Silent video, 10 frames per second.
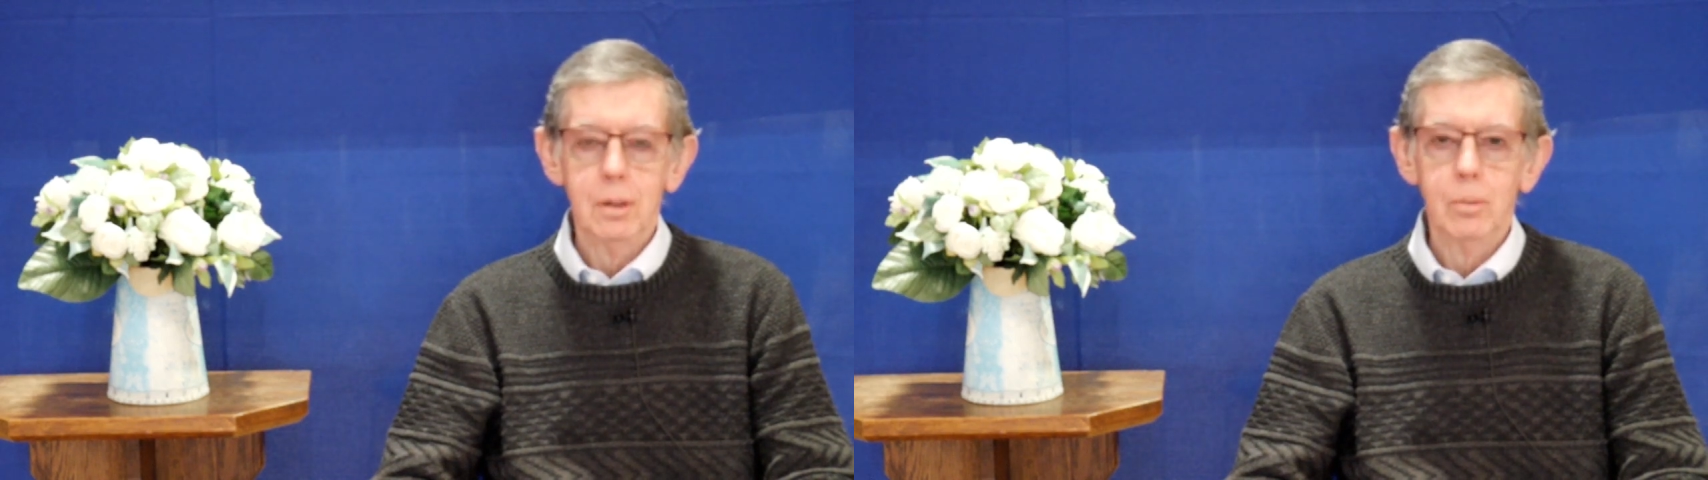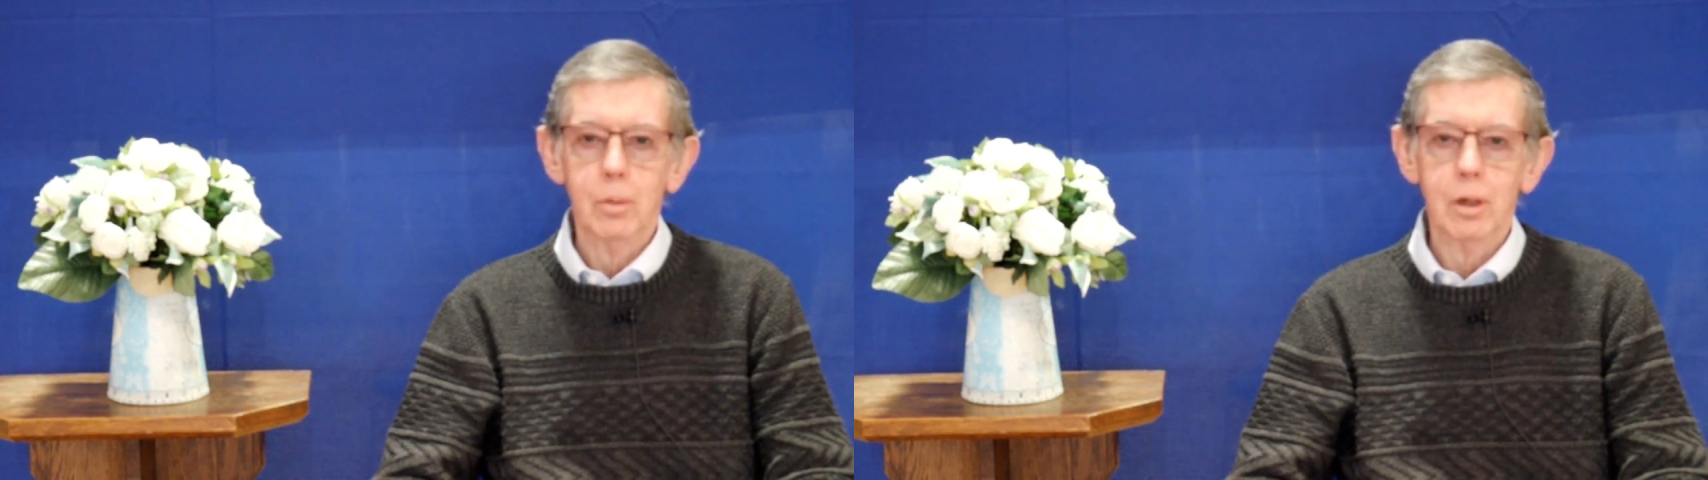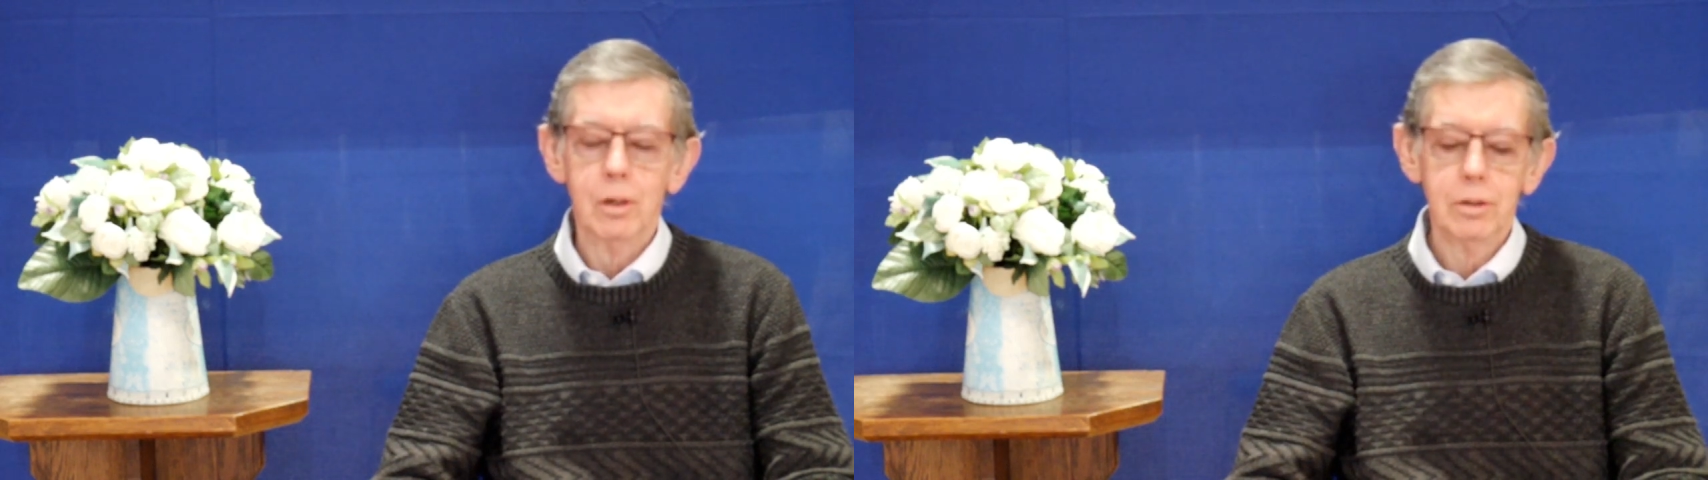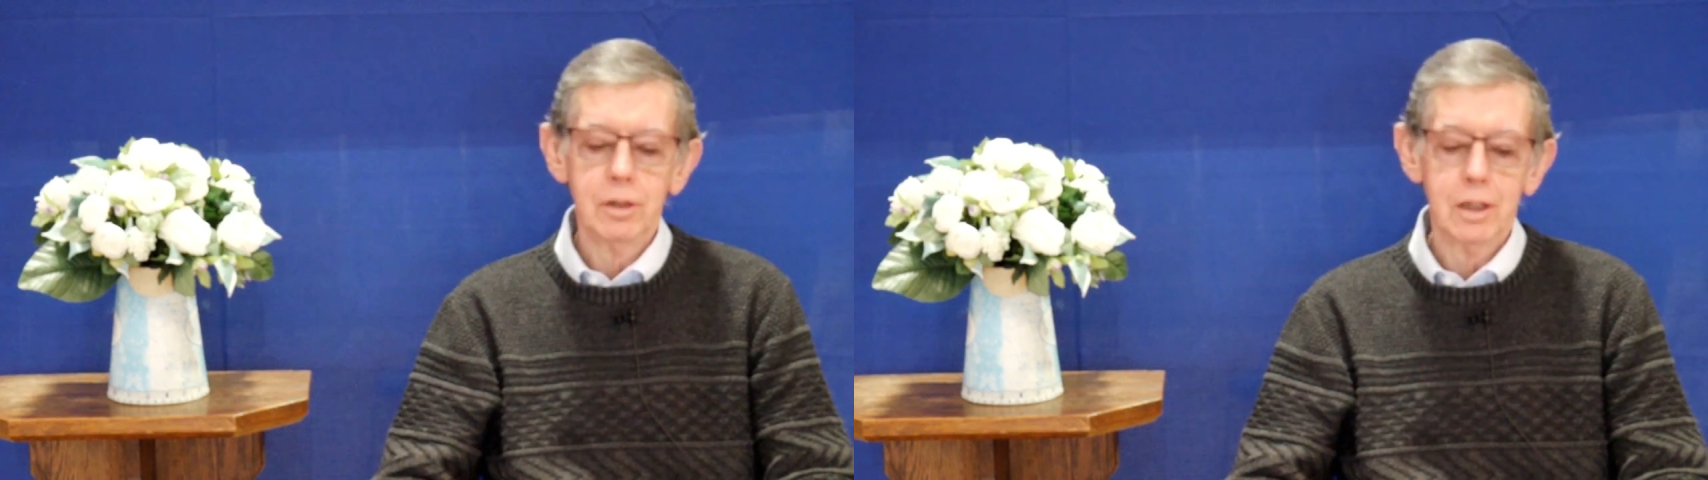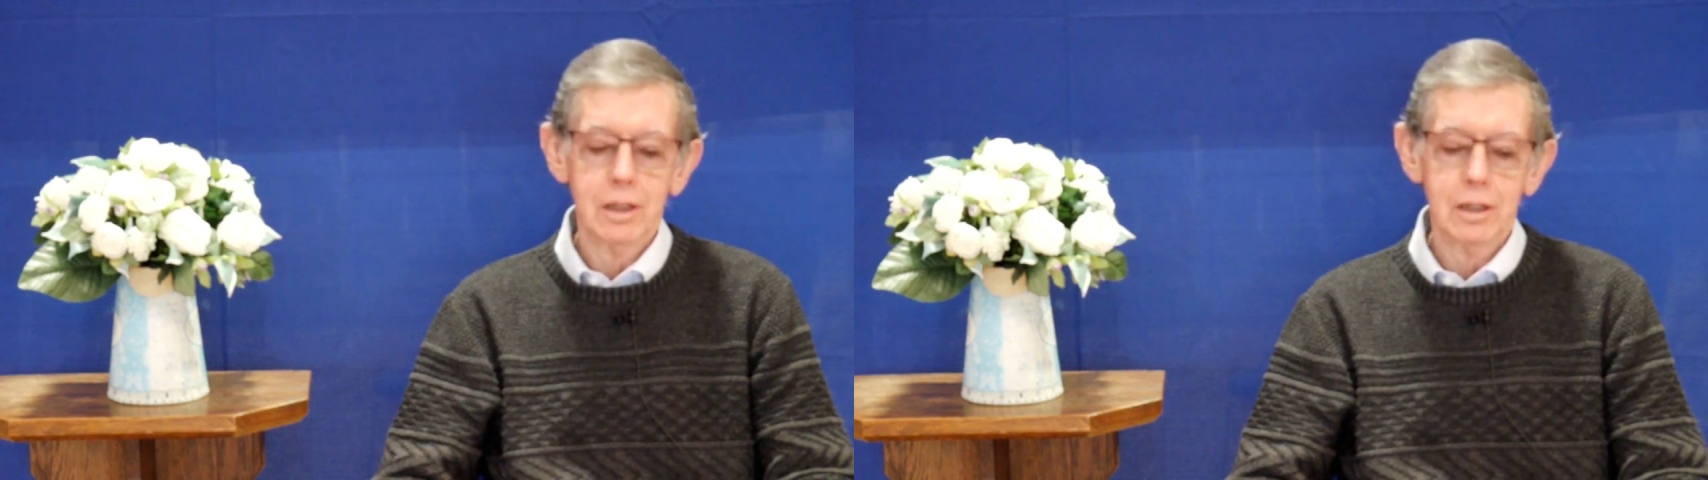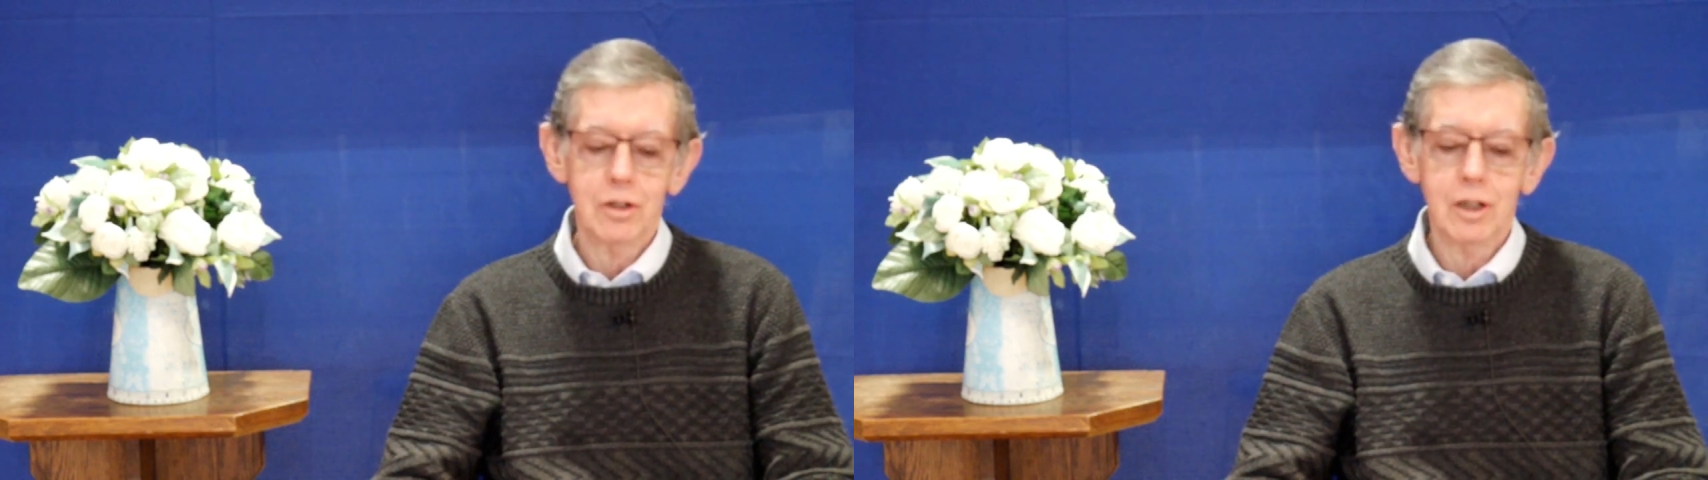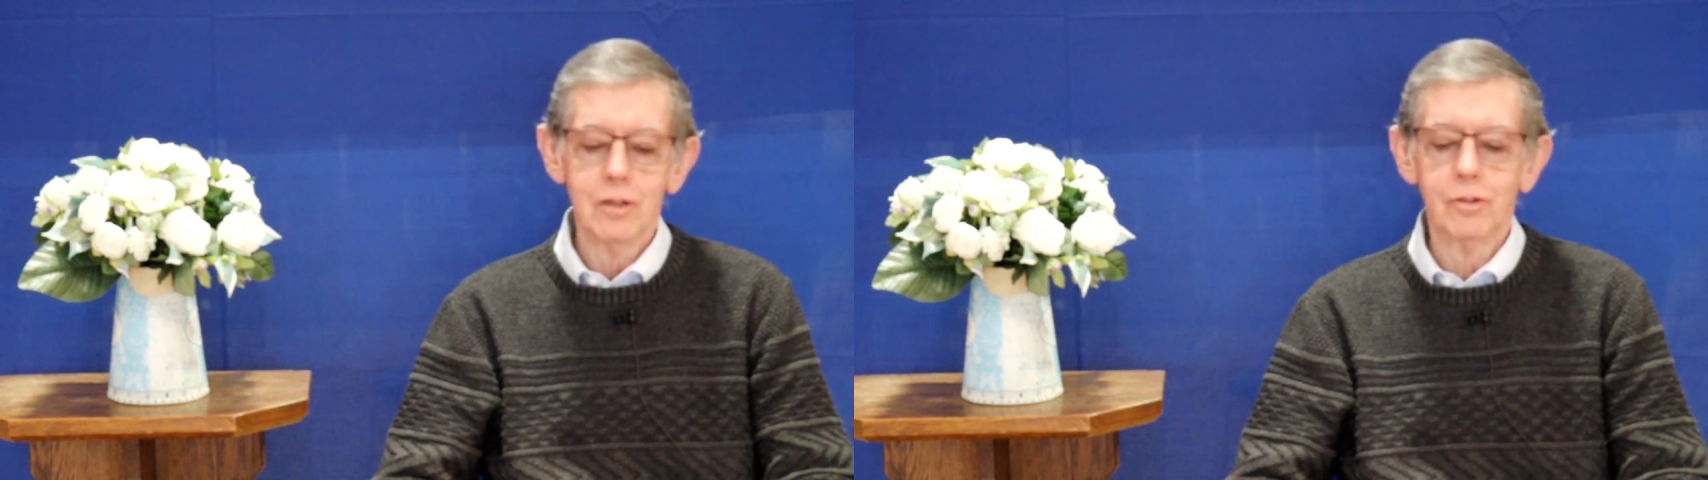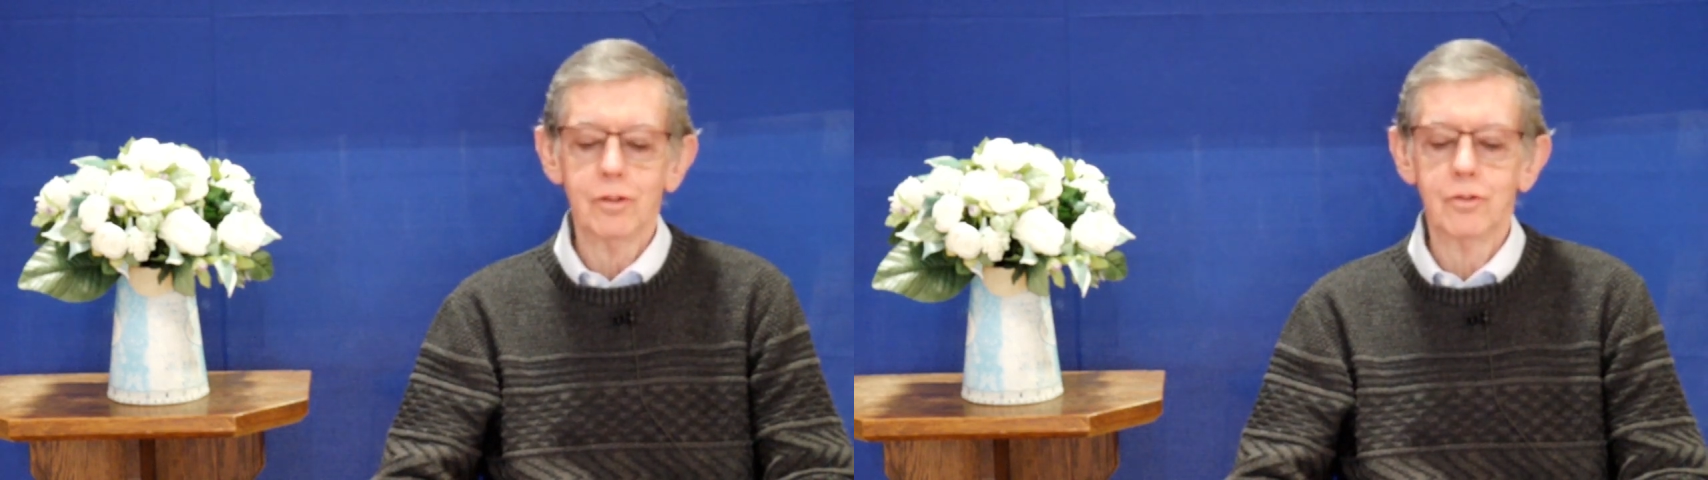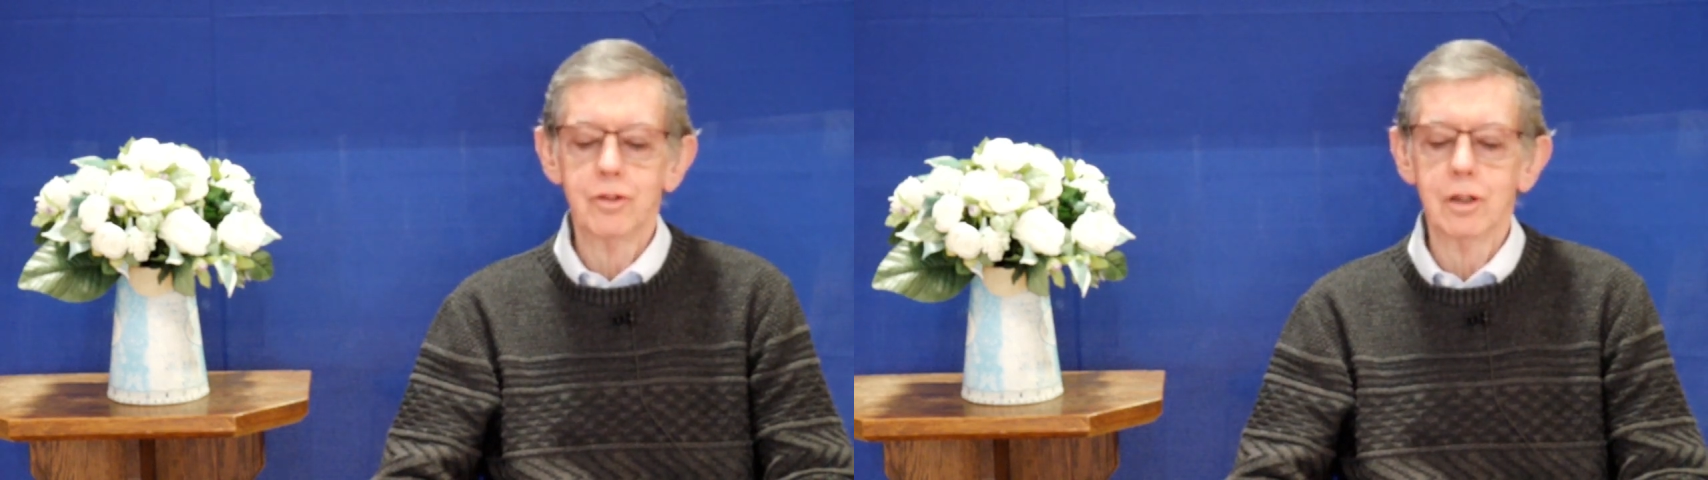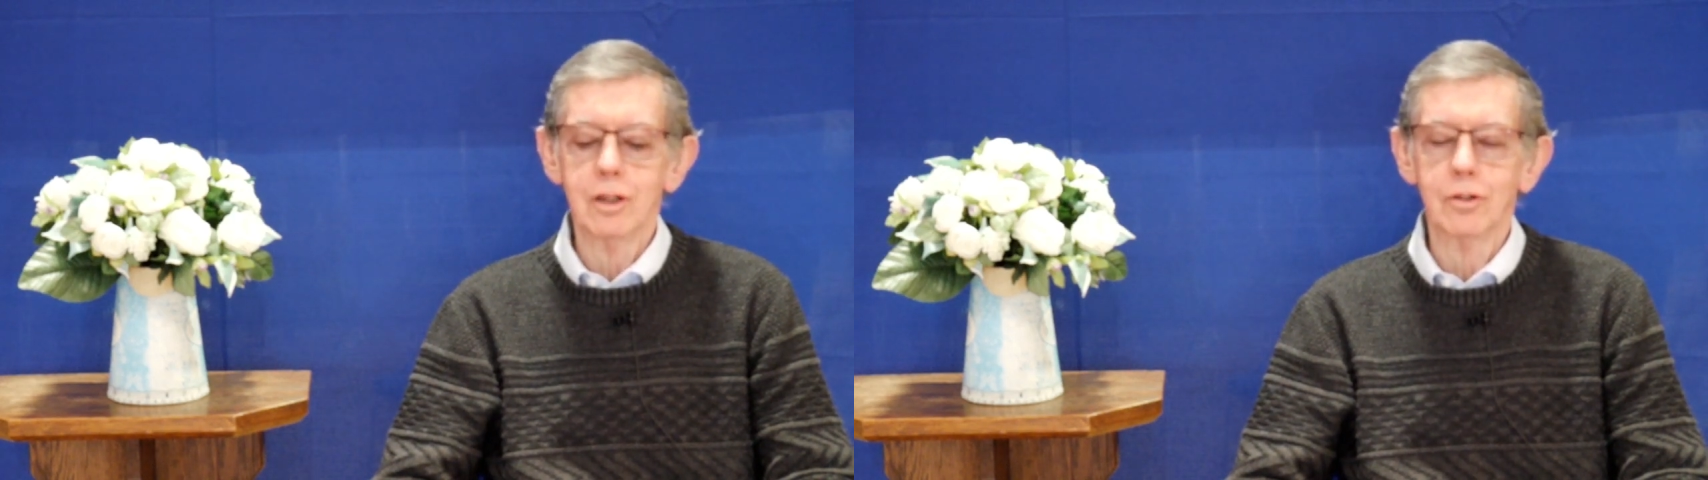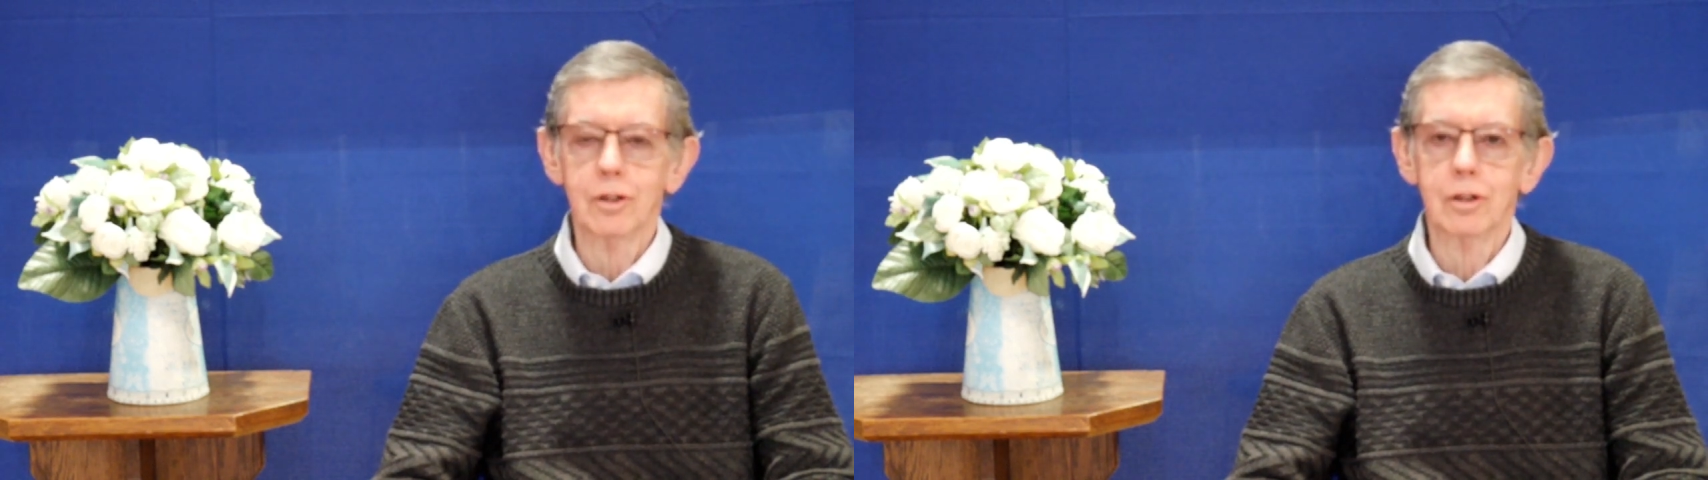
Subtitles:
We are looking at Jesus' journey to the